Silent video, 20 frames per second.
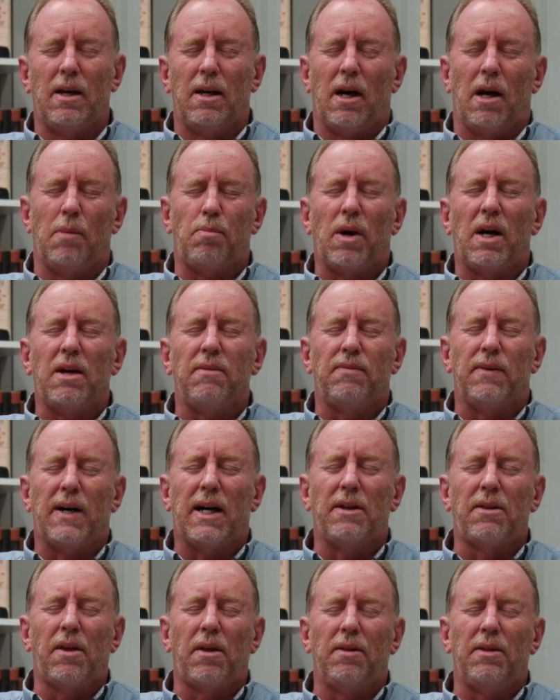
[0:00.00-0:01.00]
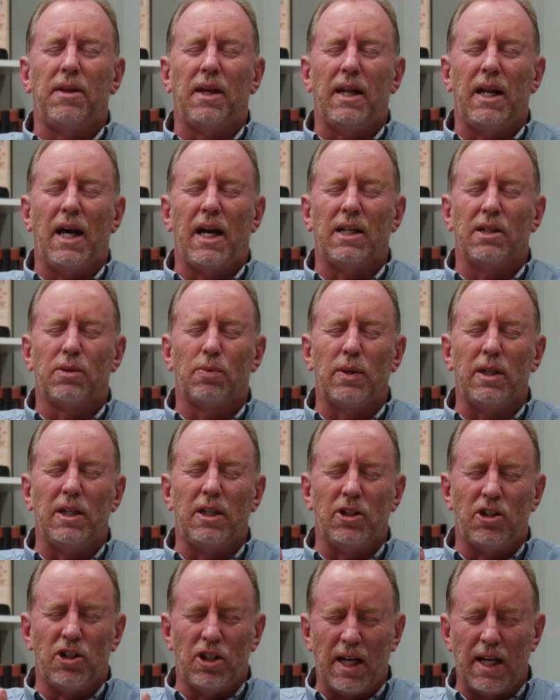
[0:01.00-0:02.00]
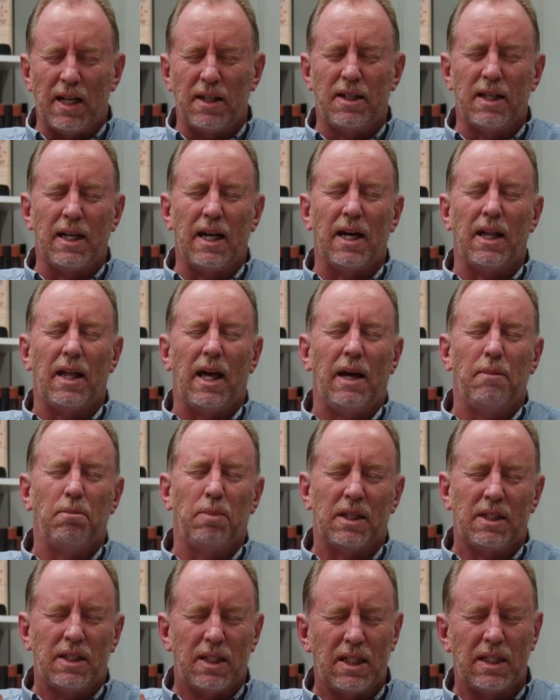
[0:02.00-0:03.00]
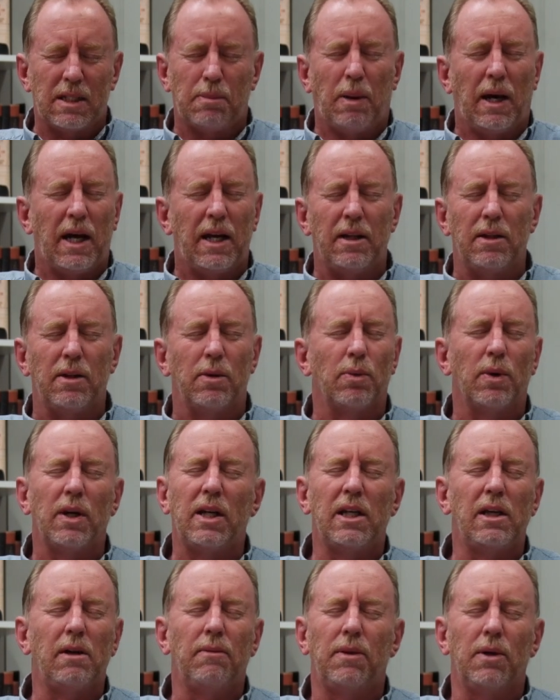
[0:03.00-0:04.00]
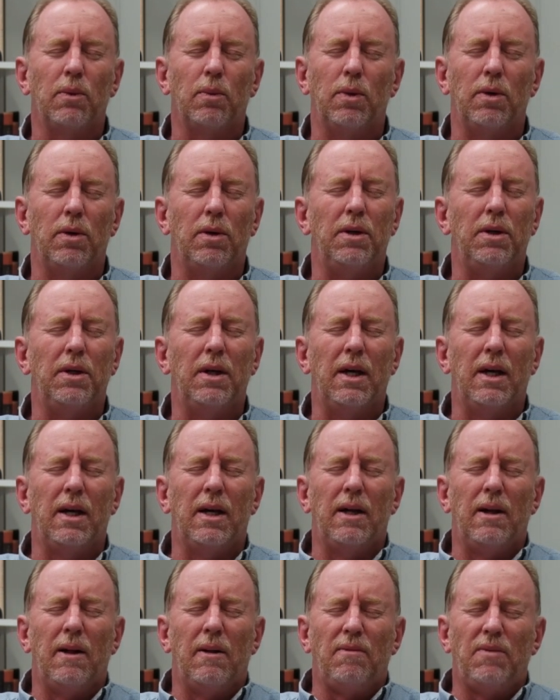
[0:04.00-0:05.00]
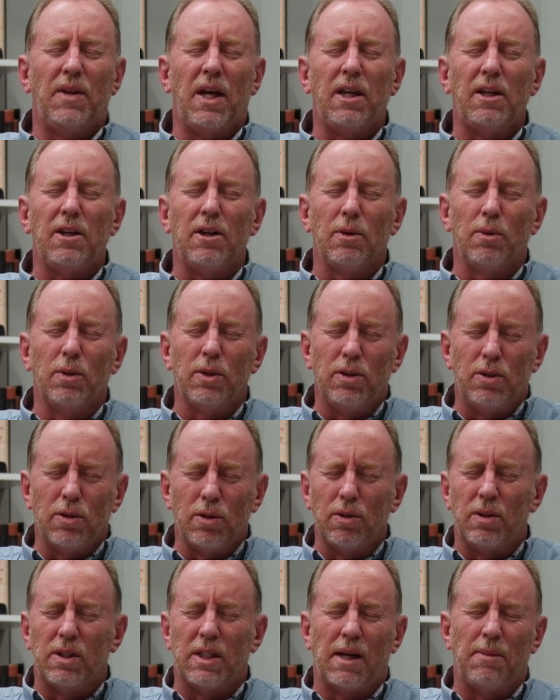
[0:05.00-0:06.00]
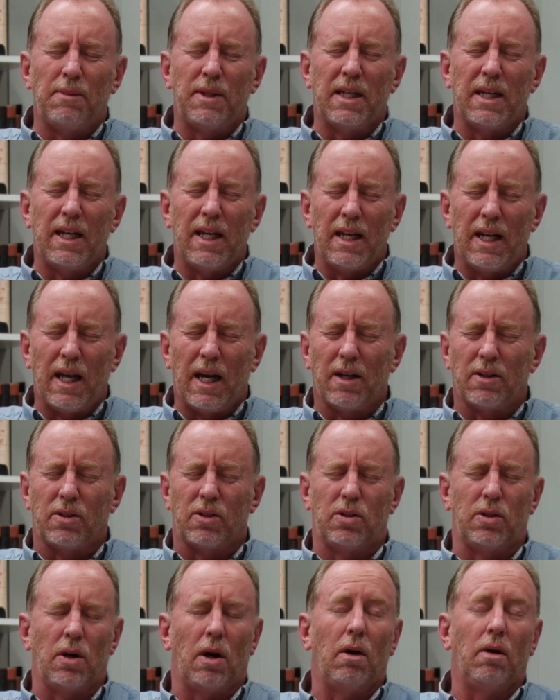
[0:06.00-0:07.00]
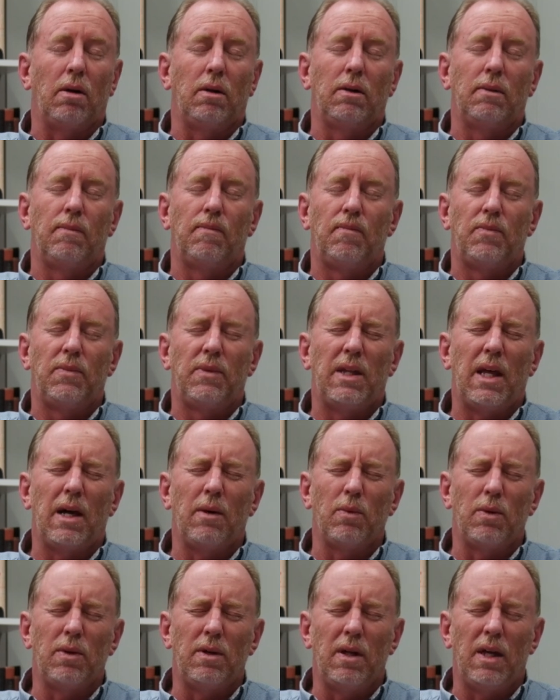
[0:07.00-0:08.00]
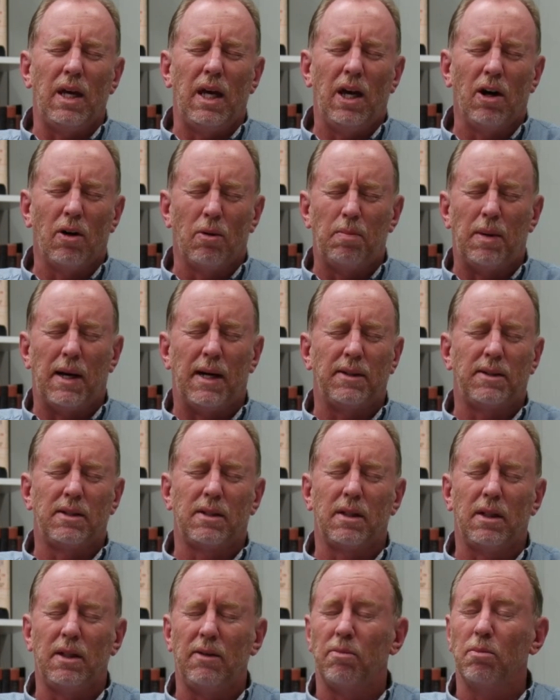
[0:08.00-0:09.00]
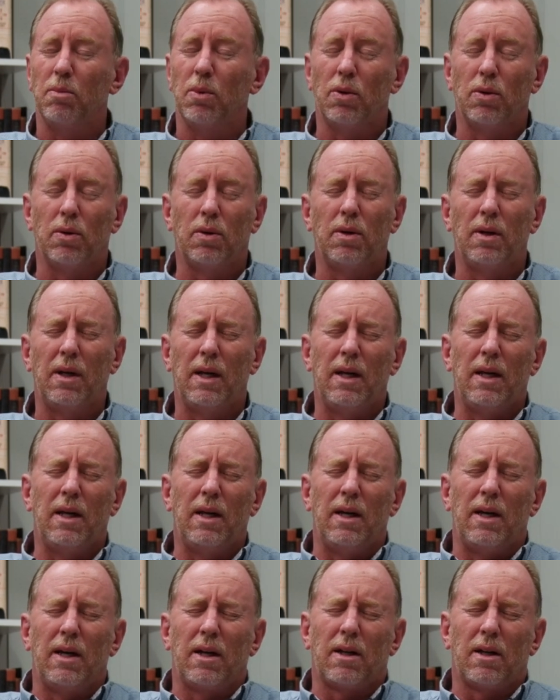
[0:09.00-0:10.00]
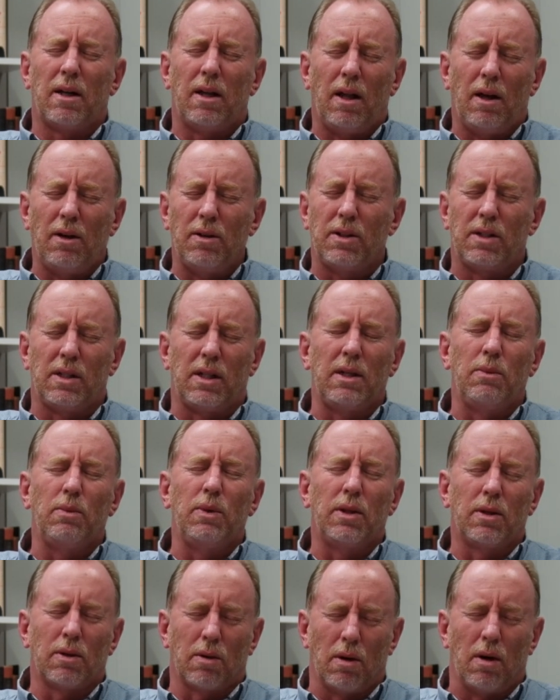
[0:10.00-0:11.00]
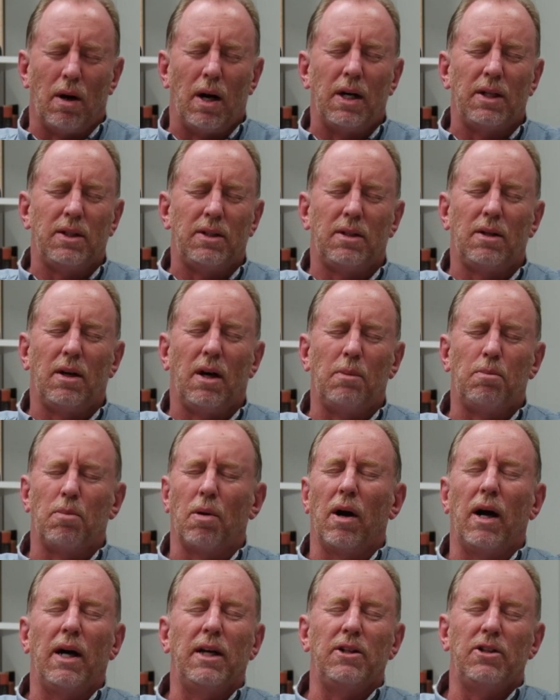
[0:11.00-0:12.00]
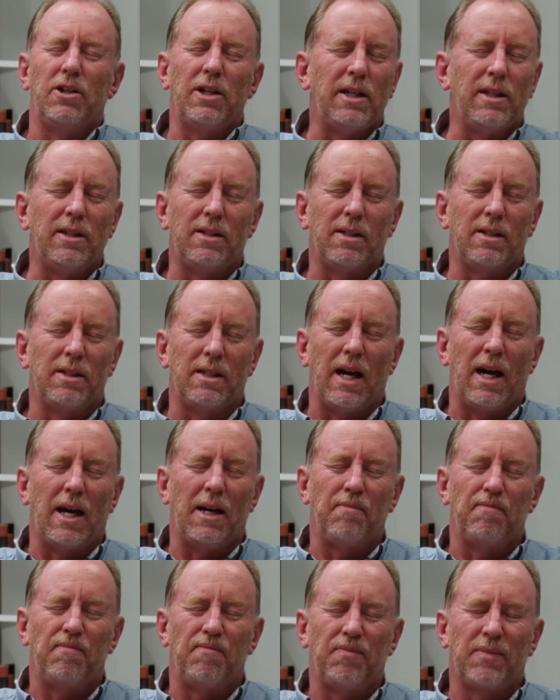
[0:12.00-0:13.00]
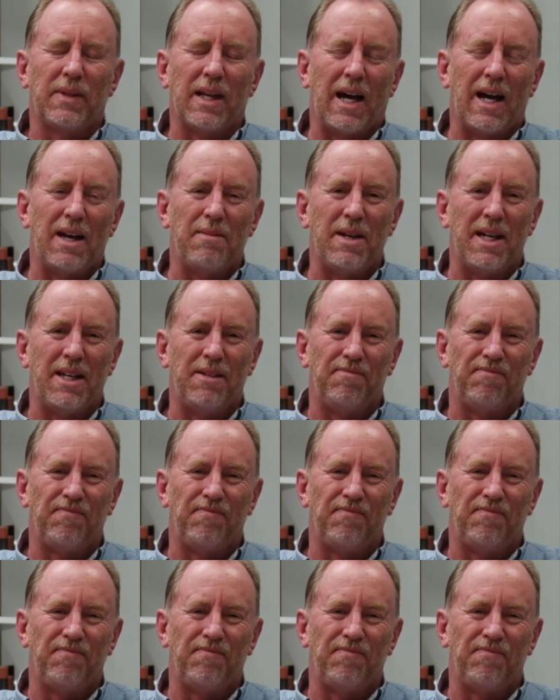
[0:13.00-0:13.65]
I pray, Father, that as we share together and participate in the reading of your word, that you would do something in our soul that would help us to live more closely with Christ. I pray in Jesus' name. Amen.